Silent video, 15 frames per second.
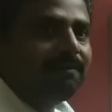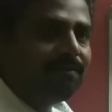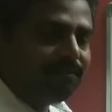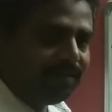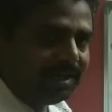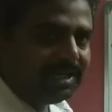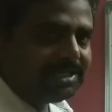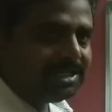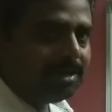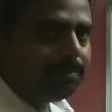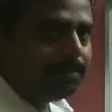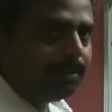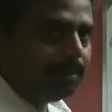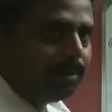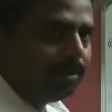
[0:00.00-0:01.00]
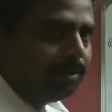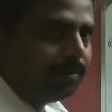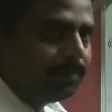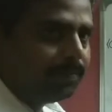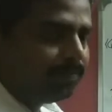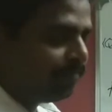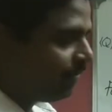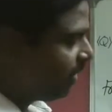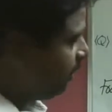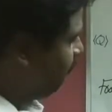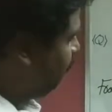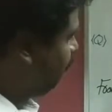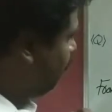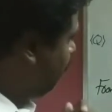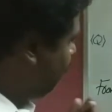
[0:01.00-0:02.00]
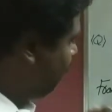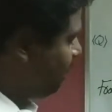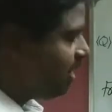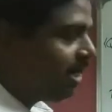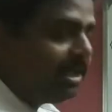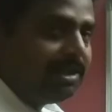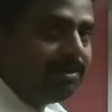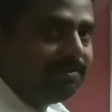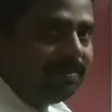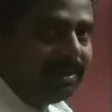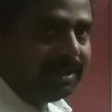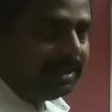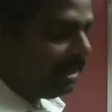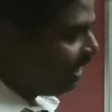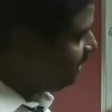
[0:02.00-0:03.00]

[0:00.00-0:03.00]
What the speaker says: For example, we have one another way. I